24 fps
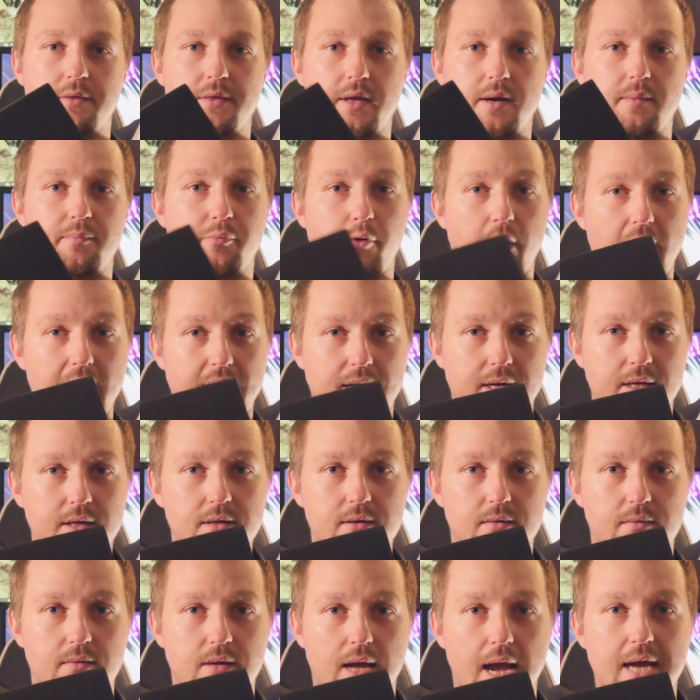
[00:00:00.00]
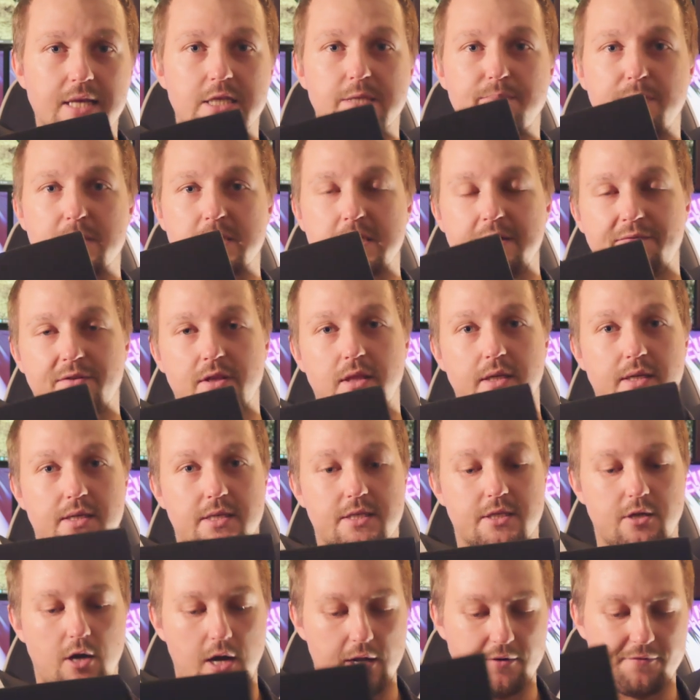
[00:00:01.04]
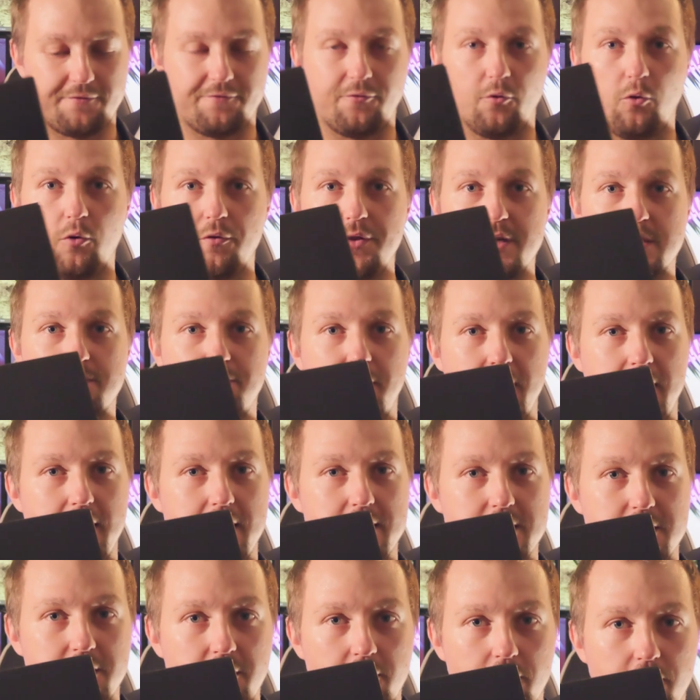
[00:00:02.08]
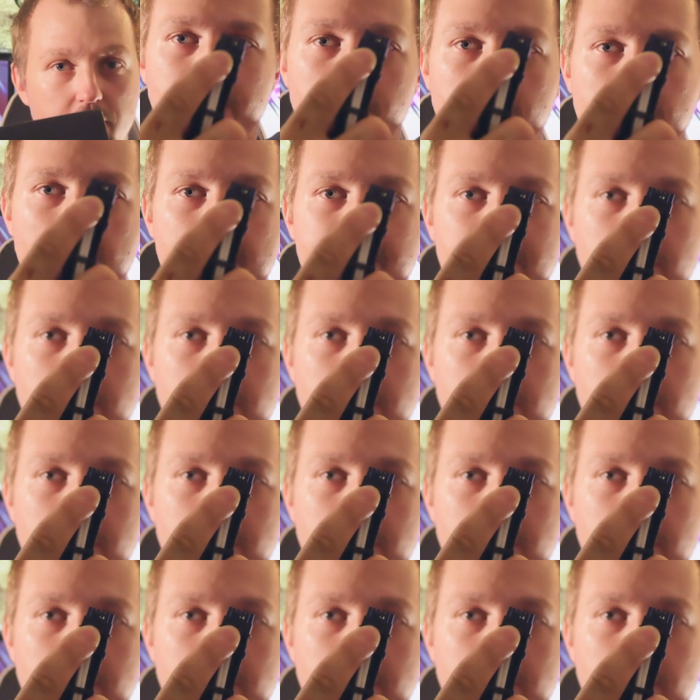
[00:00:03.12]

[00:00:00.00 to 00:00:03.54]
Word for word: that are braided and specifically designed for this PSU.